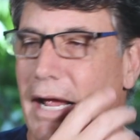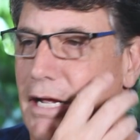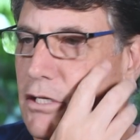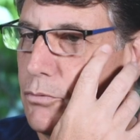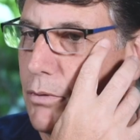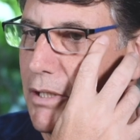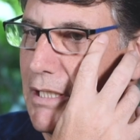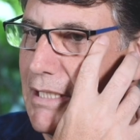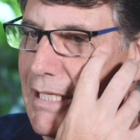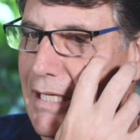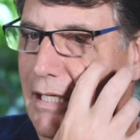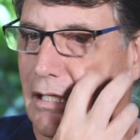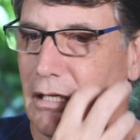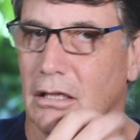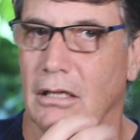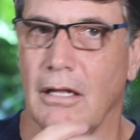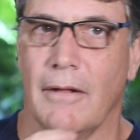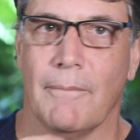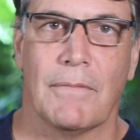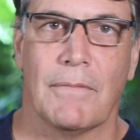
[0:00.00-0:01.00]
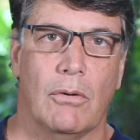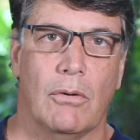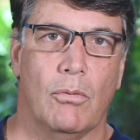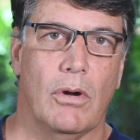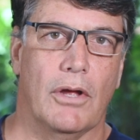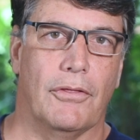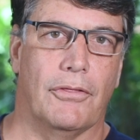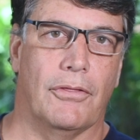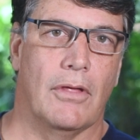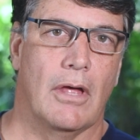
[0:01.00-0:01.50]
as we deal
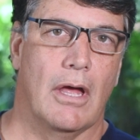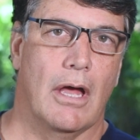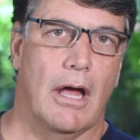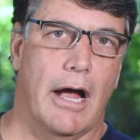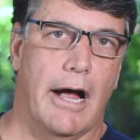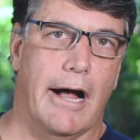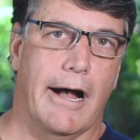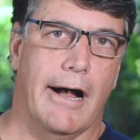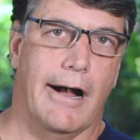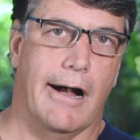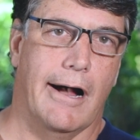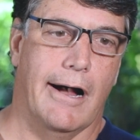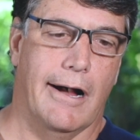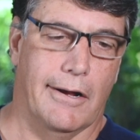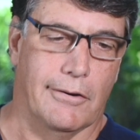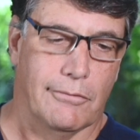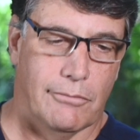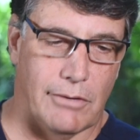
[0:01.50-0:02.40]
with uh, uh,